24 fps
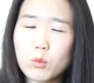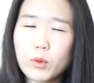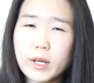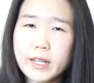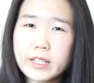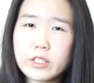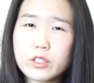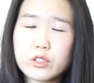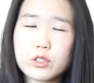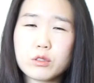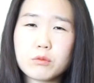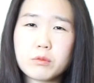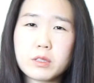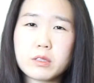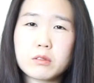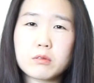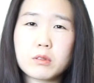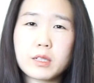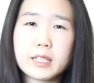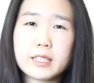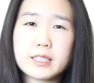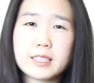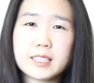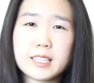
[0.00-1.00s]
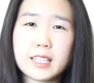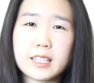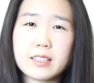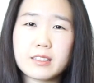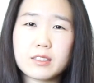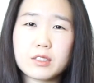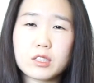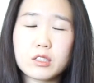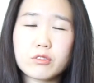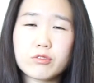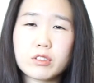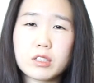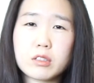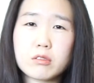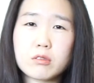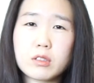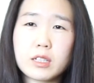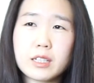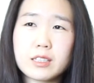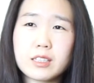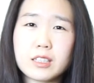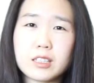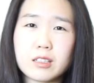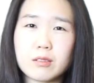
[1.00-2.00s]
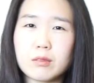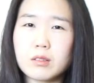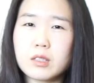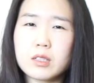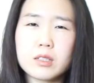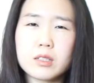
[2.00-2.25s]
Why should we write scientific writing?